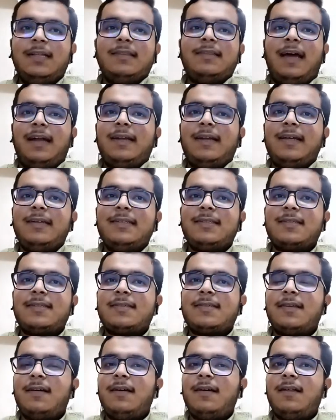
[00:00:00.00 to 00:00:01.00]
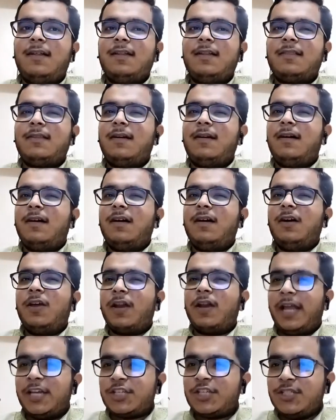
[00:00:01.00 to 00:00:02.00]
that is the
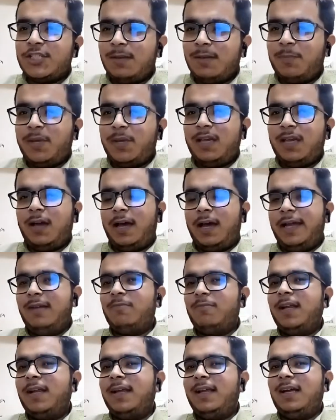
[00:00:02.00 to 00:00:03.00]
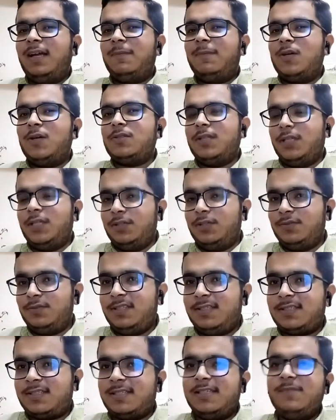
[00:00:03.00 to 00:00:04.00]
rationale behind bringing about the
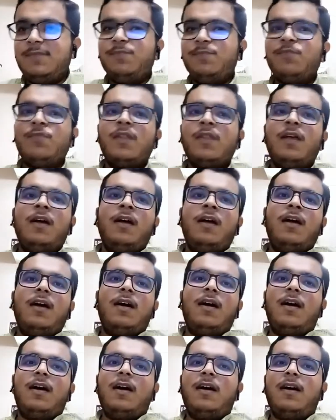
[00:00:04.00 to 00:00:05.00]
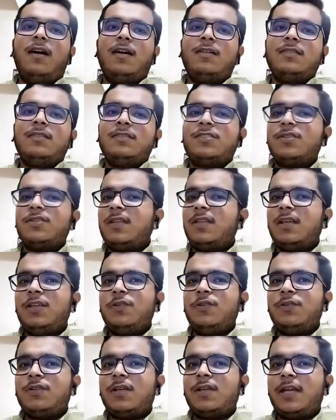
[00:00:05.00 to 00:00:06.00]
UCC.
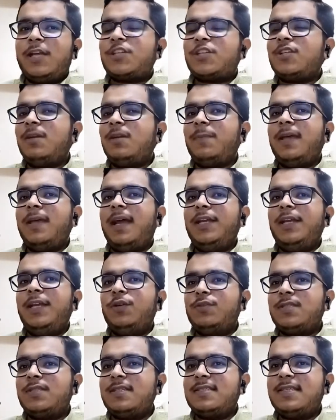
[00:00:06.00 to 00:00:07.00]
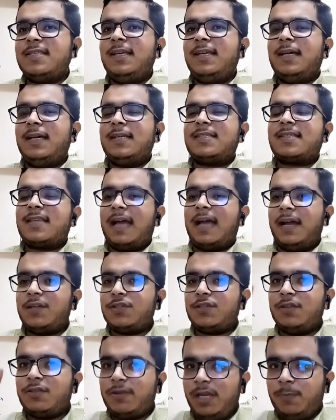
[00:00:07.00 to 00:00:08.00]
The rationale behind UCC
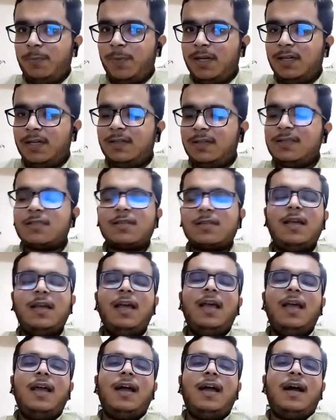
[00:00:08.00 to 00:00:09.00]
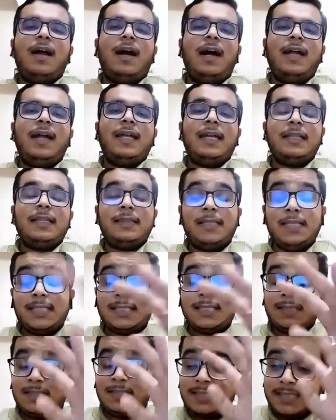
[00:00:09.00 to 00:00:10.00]
stands on three pillars, and the
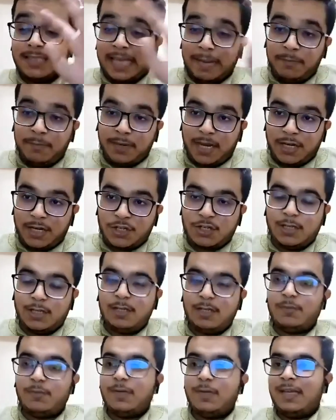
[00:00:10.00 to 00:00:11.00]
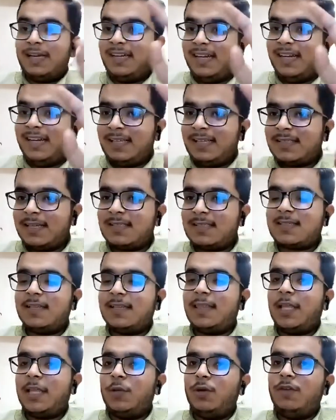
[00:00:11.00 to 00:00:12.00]
same rationale did exist in
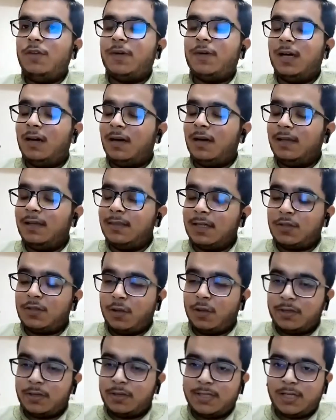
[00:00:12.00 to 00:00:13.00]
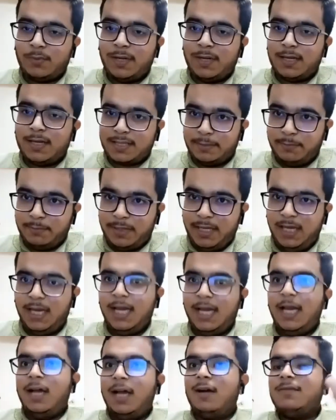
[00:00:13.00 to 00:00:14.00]
the Constituent Assembly,
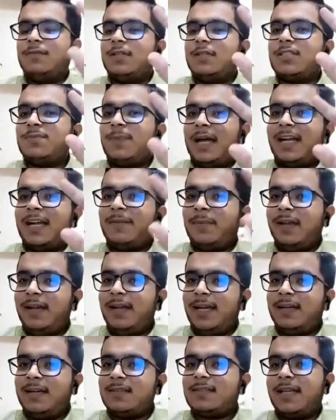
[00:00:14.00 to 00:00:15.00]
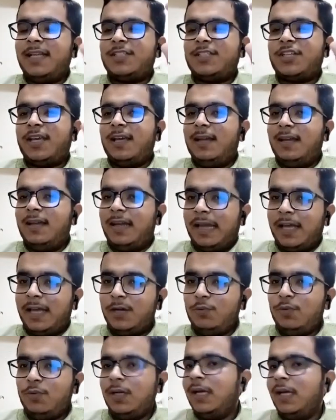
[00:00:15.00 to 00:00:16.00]
was backed by leaders like J.L.
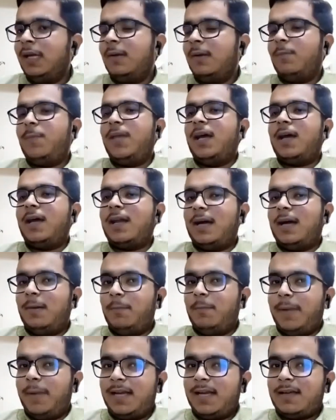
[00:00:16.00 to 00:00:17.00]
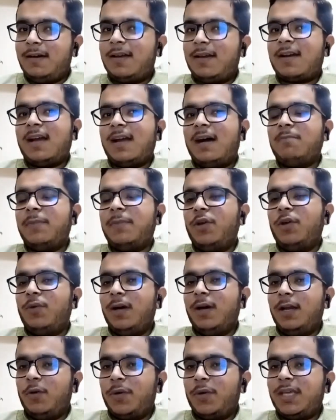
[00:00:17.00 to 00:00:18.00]
Nehru, B.R. Ambedkar, Ram
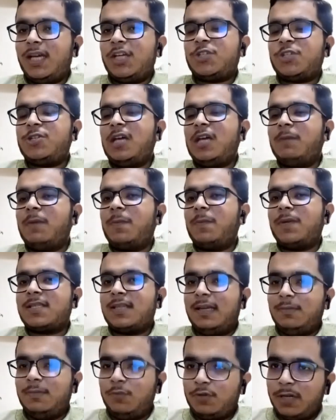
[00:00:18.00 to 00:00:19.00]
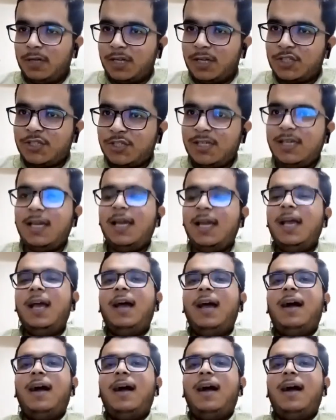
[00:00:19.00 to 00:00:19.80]
Manohar Lohia, Shyama Prasad Mukherjee,